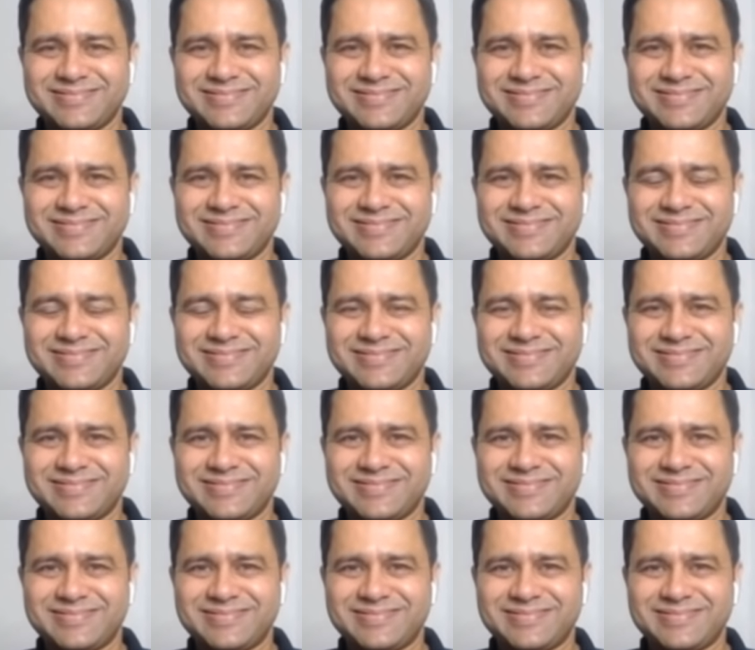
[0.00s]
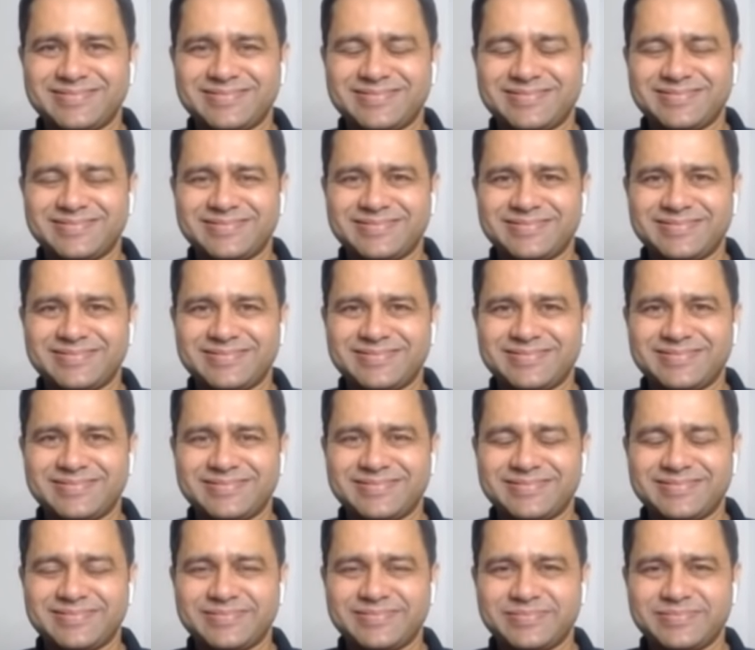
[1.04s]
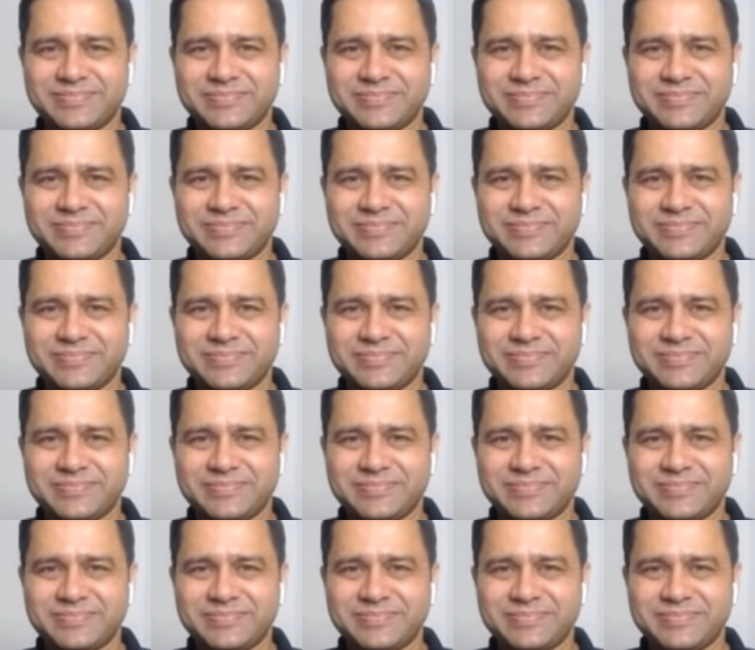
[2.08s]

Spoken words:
This person isn't speaking.